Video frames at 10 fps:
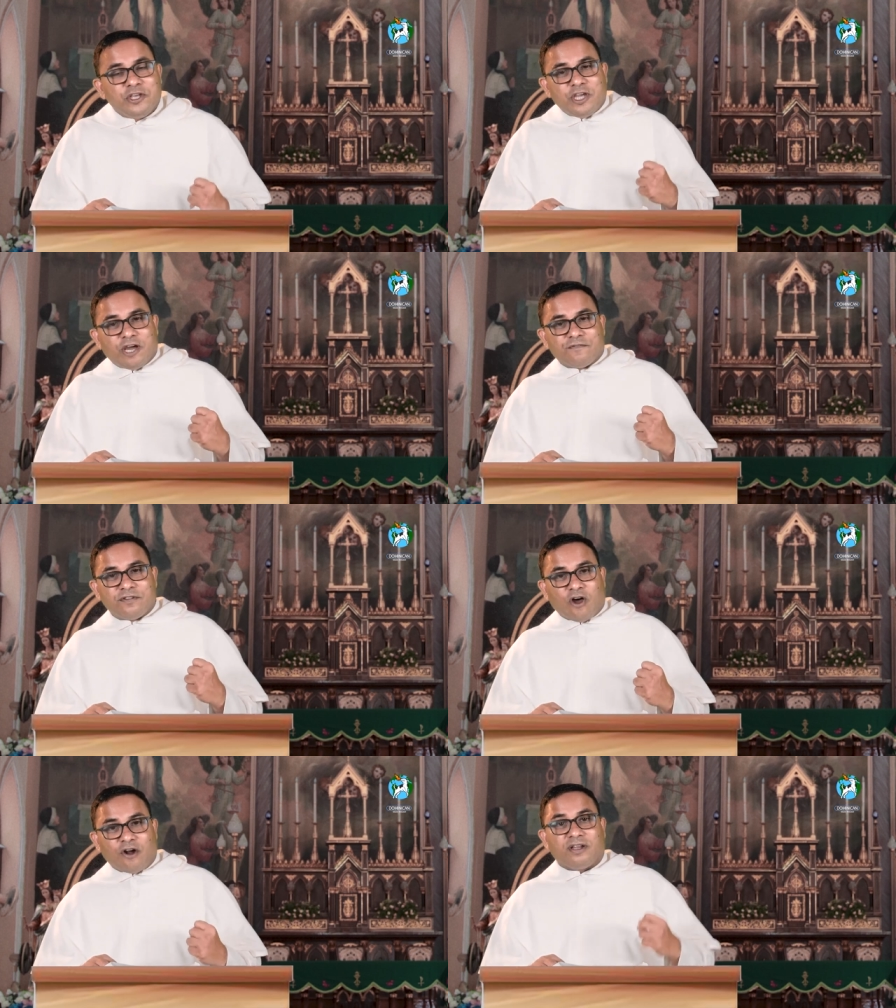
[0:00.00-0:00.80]
You
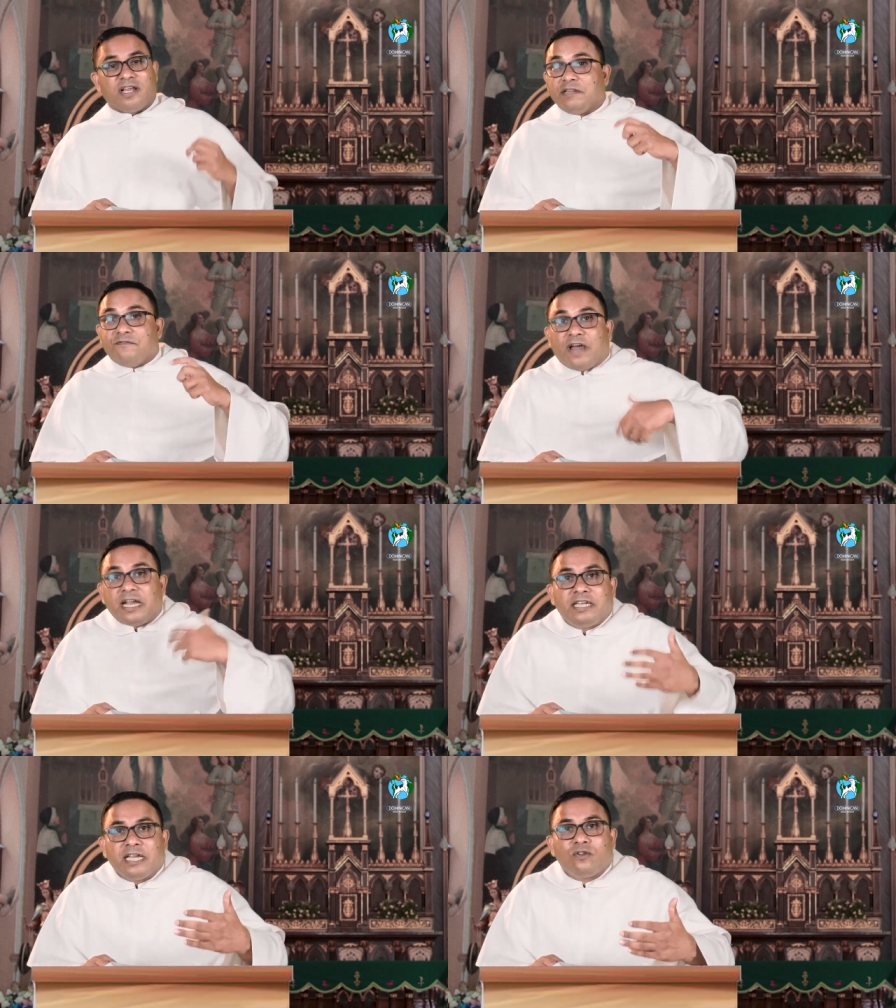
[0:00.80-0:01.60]
have not
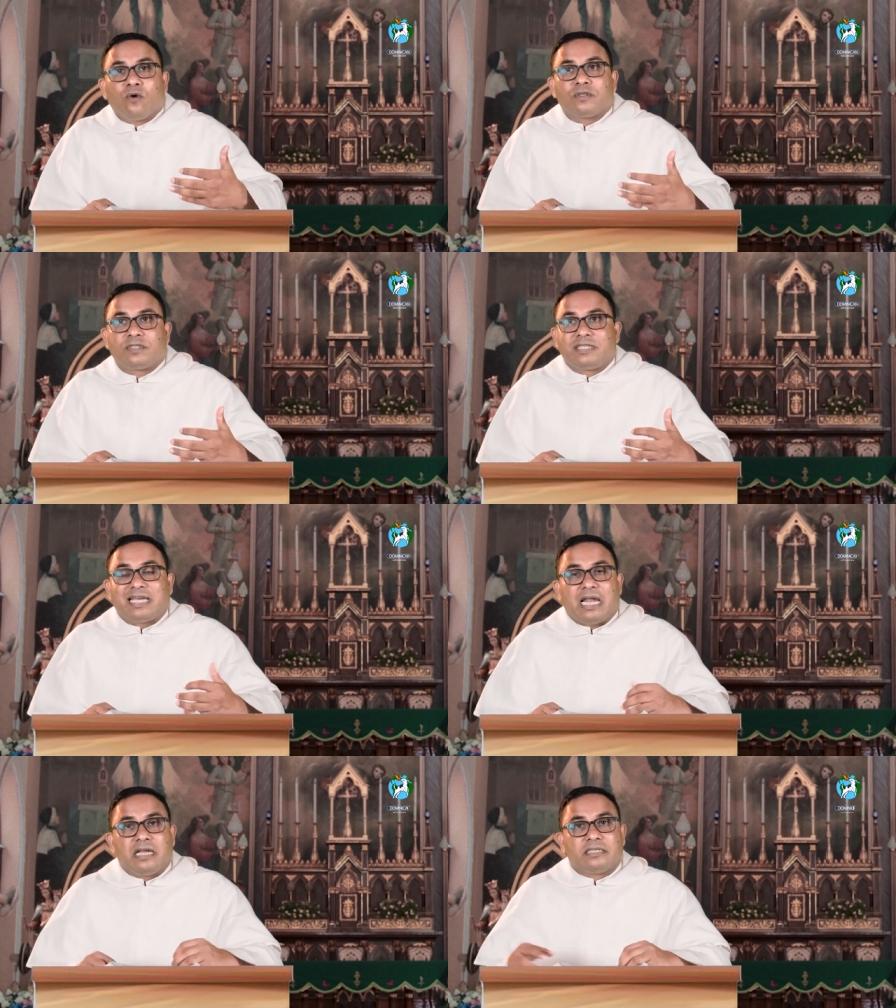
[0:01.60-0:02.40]
invented those
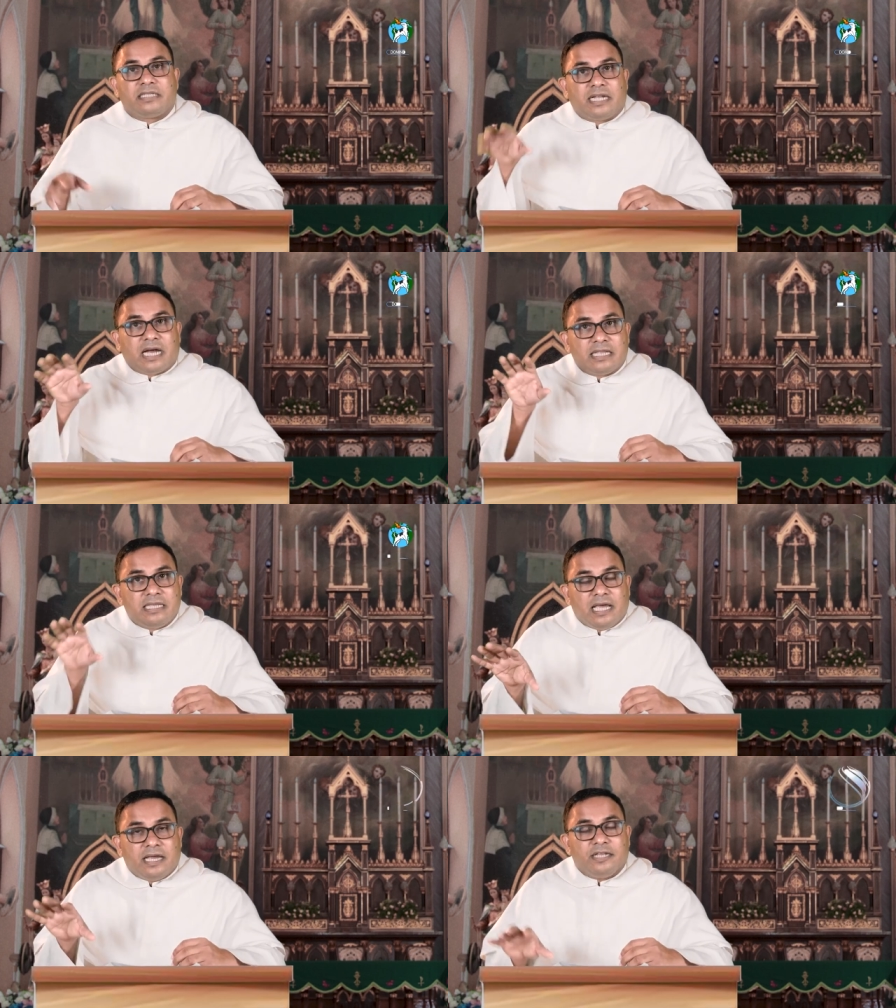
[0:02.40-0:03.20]
talents that are
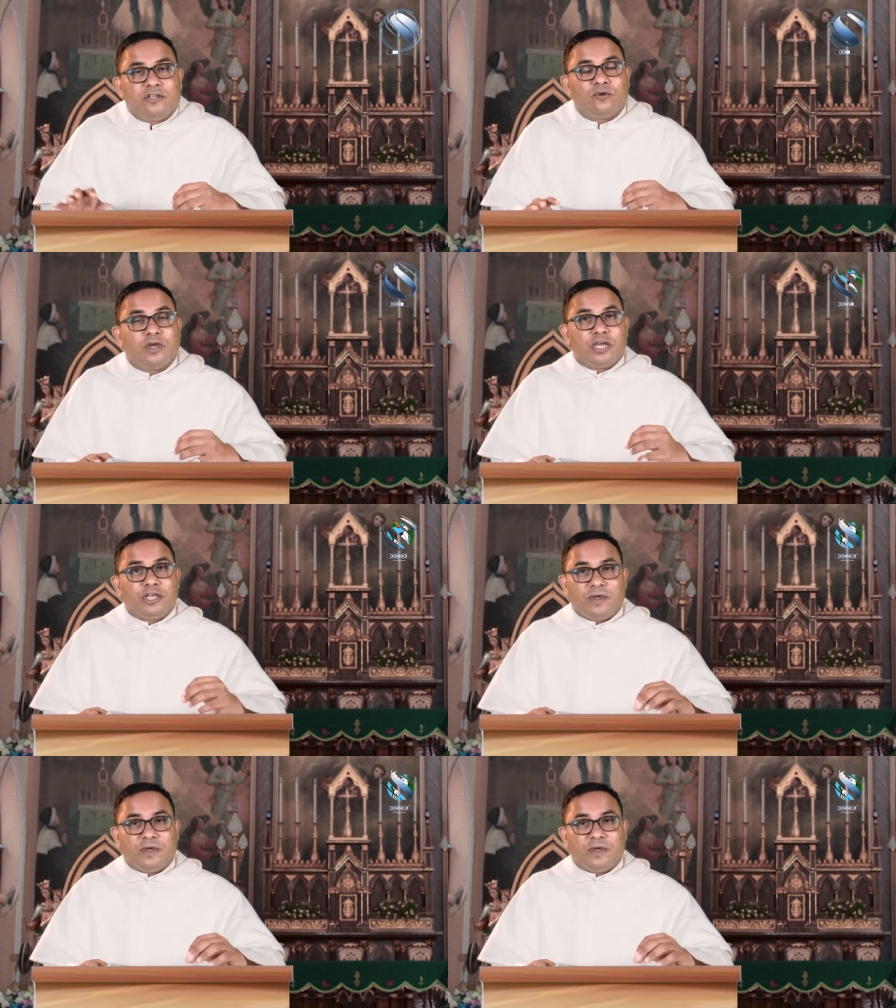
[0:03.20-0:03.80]
there in you.